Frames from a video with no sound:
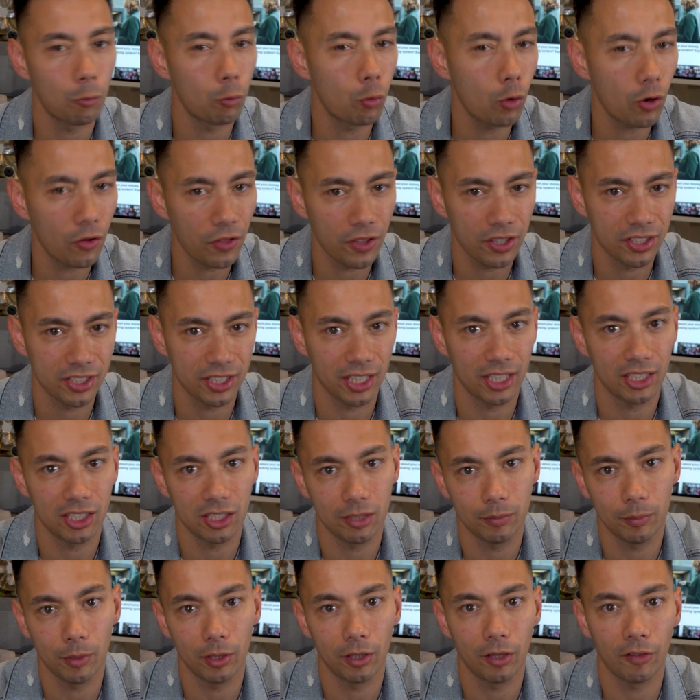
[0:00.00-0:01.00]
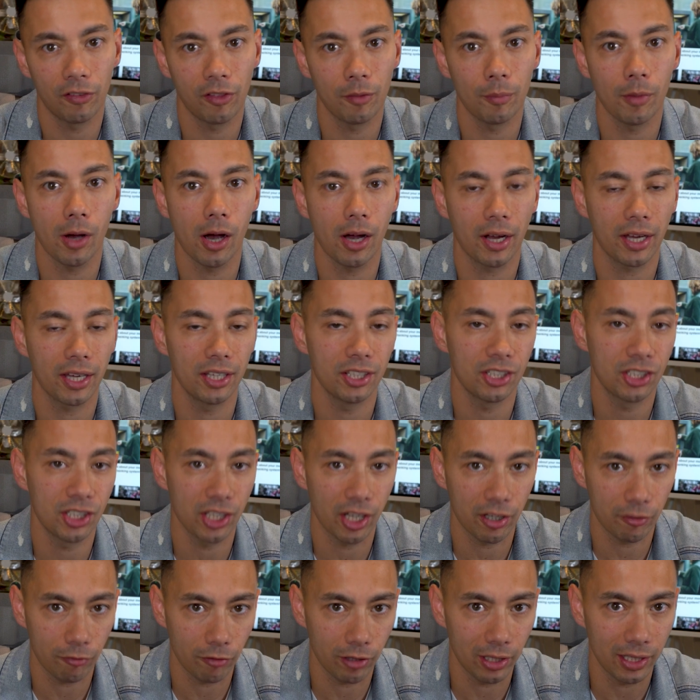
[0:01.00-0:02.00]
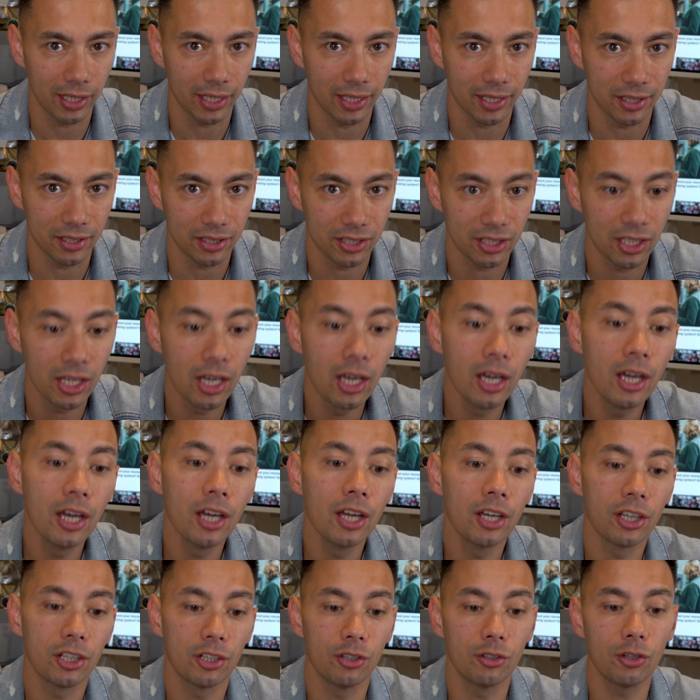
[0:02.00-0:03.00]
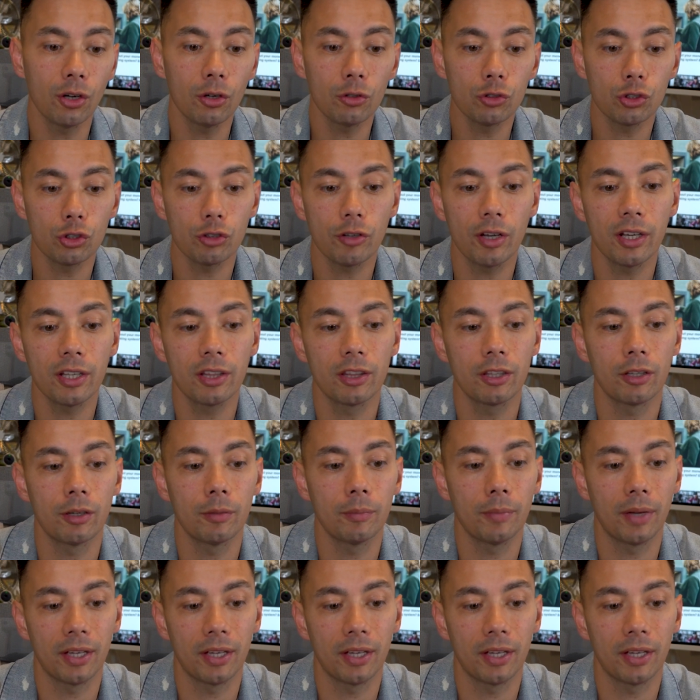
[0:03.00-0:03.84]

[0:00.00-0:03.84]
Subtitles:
what the sentiment of the market generally is. You don't trade them